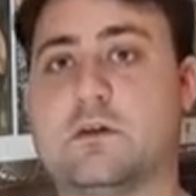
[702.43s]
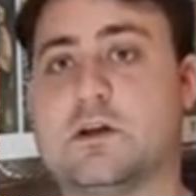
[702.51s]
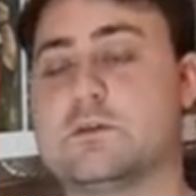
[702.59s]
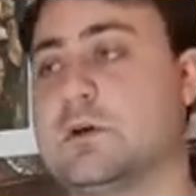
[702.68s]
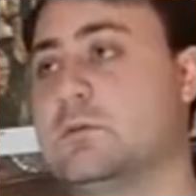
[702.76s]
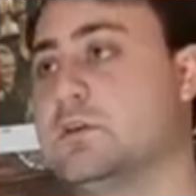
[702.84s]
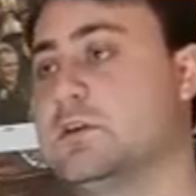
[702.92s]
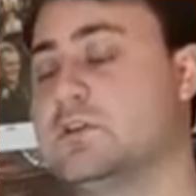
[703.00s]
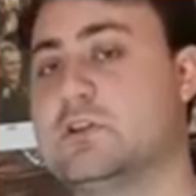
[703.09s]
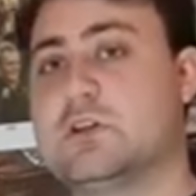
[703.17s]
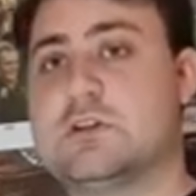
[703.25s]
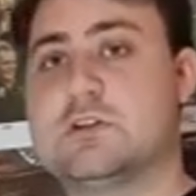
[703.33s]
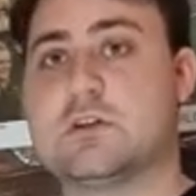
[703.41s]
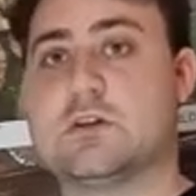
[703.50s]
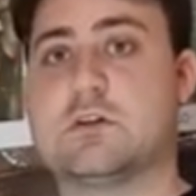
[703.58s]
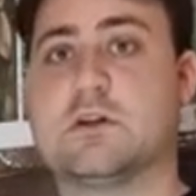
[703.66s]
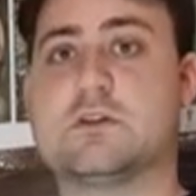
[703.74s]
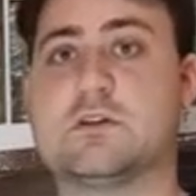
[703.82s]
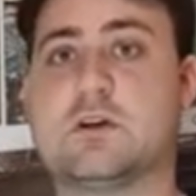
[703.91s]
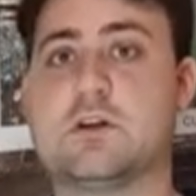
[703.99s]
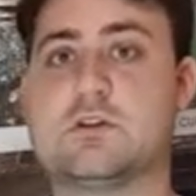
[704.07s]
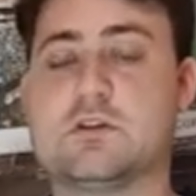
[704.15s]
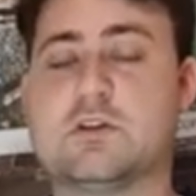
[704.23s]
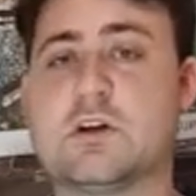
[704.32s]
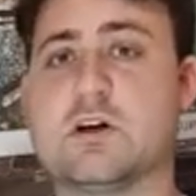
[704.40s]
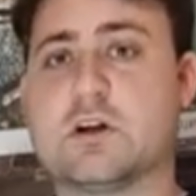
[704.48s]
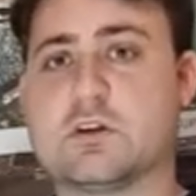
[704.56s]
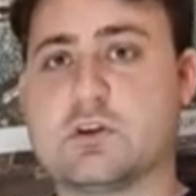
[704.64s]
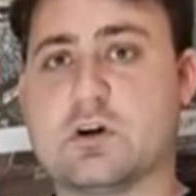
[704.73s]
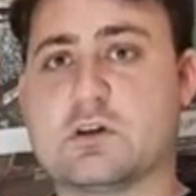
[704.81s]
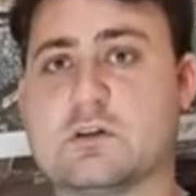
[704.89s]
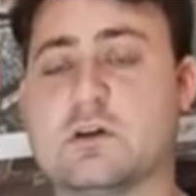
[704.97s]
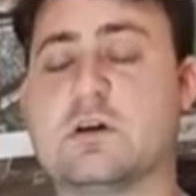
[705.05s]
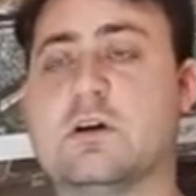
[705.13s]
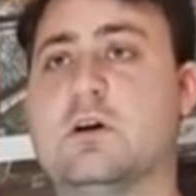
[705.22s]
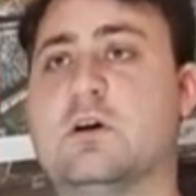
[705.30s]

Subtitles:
that's maybe a teacher, that's an engineer, a doctor,